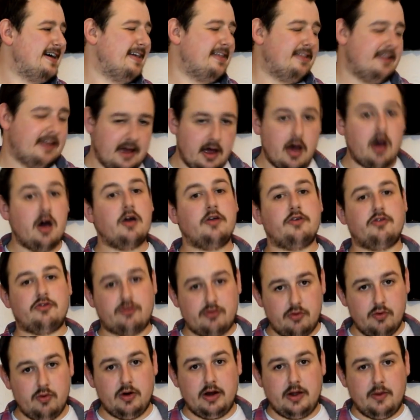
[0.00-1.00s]
they aren't
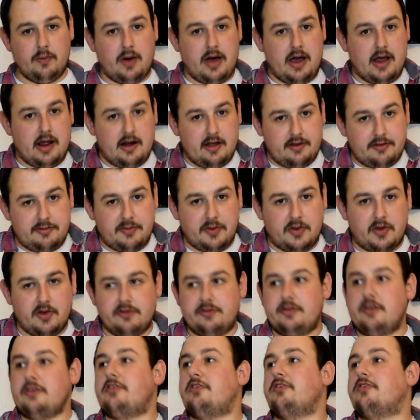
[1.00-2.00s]
truly wireless
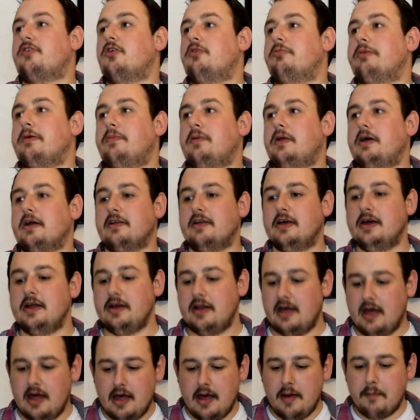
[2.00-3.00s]
because this has got to be plugged
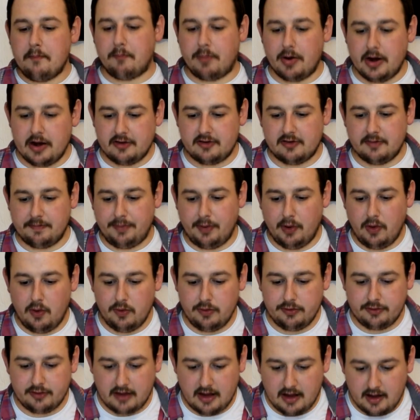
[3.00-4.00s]
in. But I
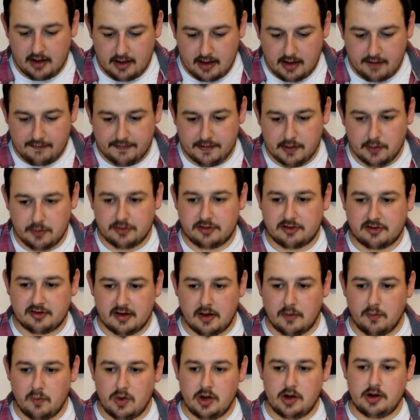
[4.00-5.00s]
suppose if you were
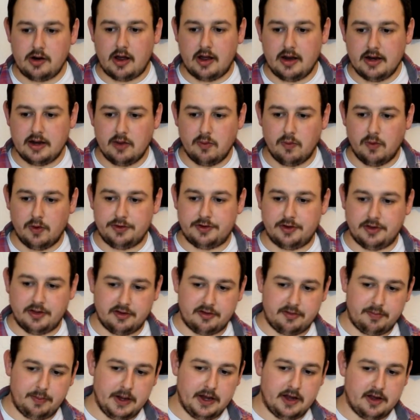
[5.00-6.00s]
someone and you wanted
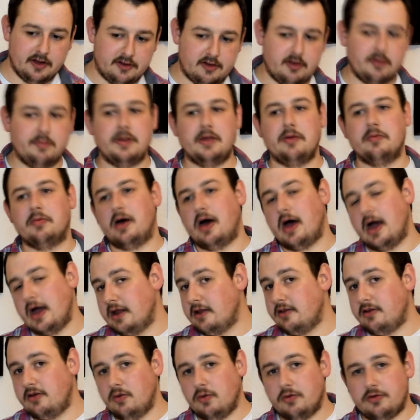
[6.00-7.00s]
the speakers to be
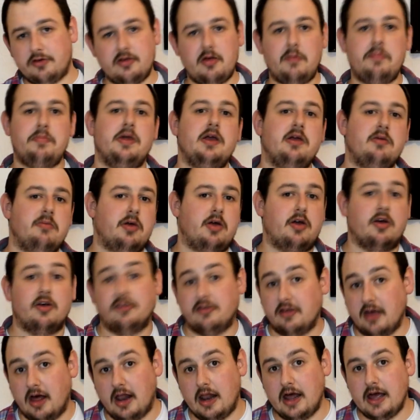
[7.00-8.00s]
behind you or something
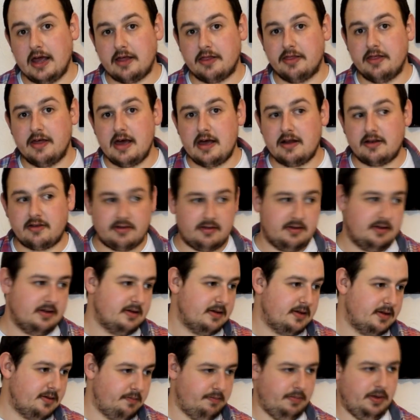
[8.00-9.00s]
because you like that,
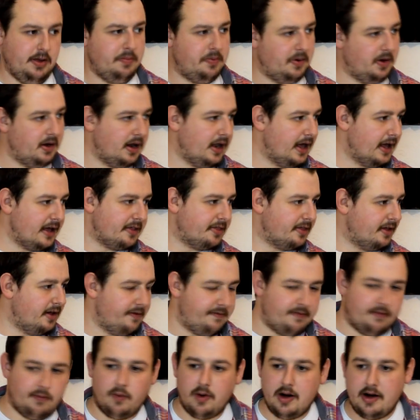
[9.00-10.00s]
people are like
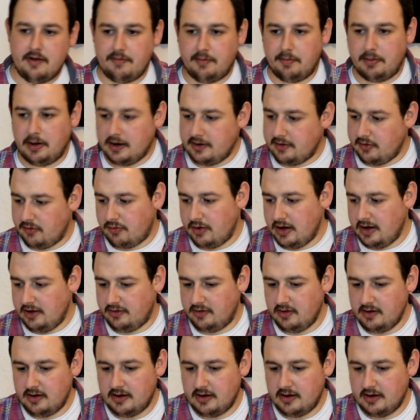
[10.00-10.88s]
that for whatever bloody reason,